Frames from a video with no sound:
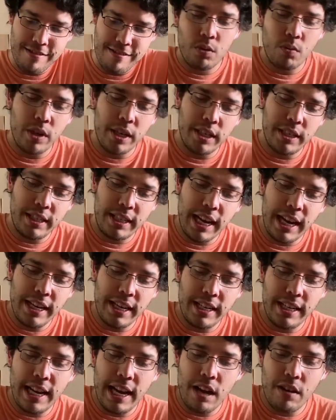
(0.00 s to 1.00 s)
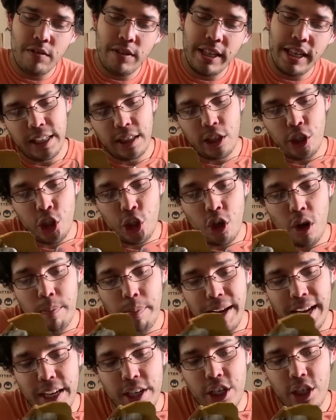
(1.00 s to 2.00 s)
Just want to sand it down to get the
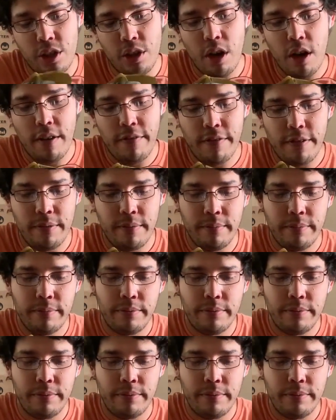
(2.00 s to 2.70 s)
sharp edges off.